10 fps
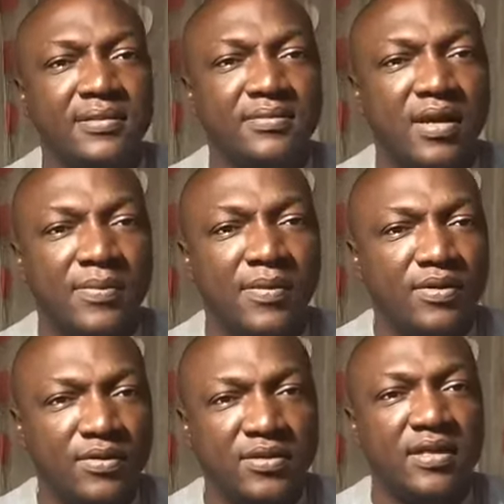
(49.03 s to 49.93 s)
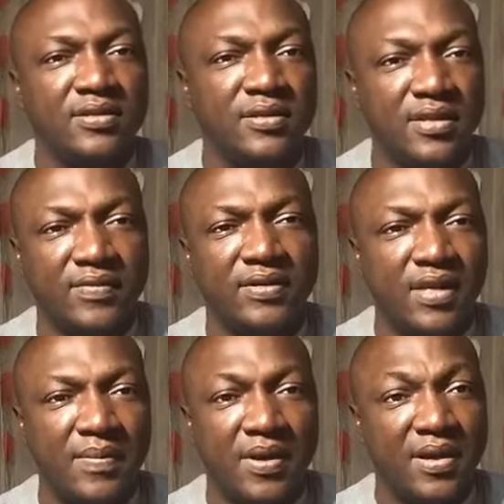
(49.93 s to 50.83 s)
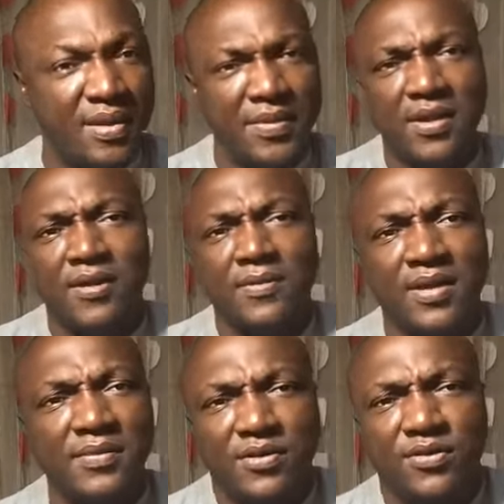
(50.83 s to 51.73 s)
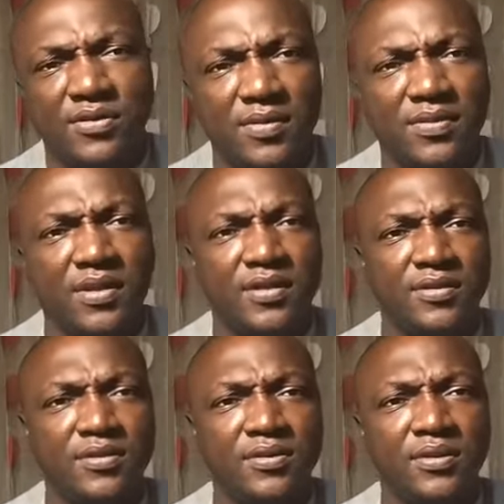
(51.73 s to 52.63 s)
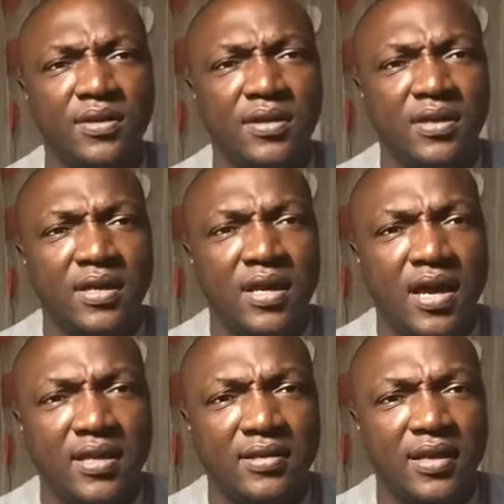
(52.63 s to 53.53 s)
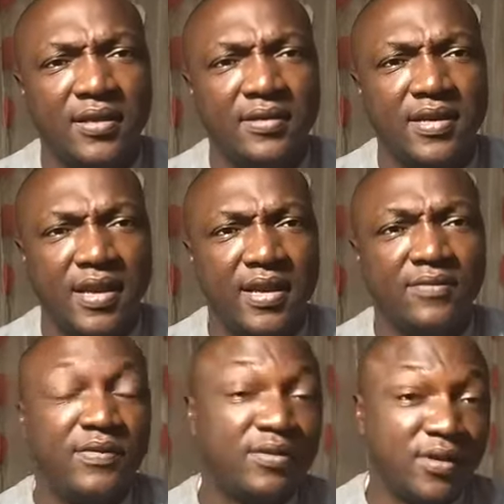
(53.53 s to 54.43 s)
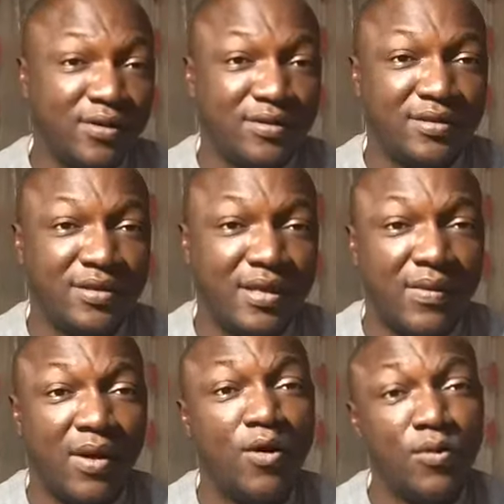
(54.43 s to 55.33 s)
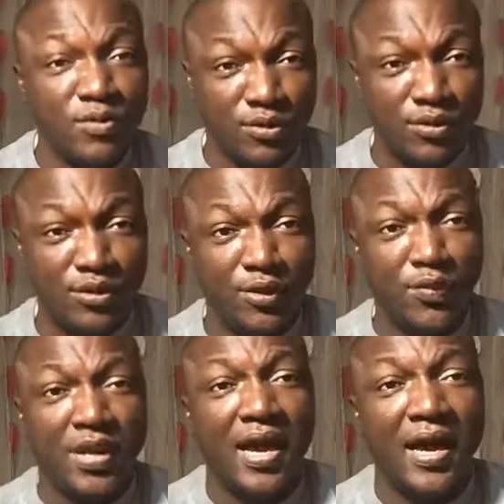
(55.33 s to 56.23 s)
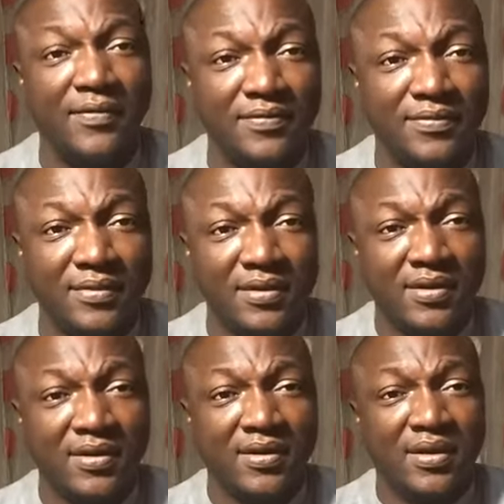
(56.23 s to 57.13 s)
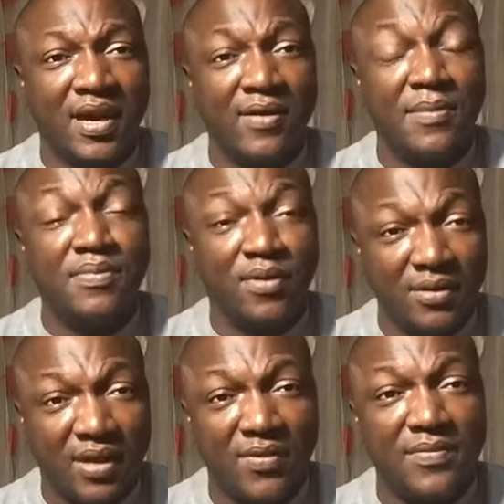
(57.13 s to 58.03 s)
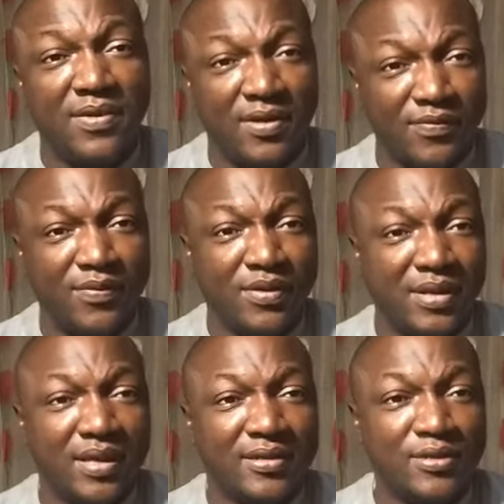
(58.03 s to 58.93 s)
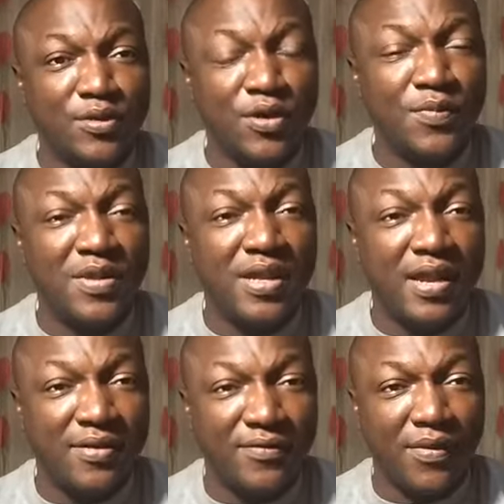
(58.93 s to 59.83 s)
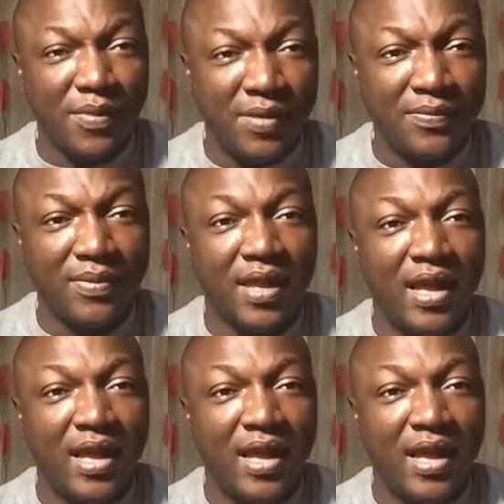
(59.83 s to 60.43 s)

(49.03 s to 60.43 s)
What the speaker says: Paul, don't stress yourself this time around. Let me come. Let me do something little. And here with us in our home studio, we have our brother, our beloved brother. So you're going to be hearing from him.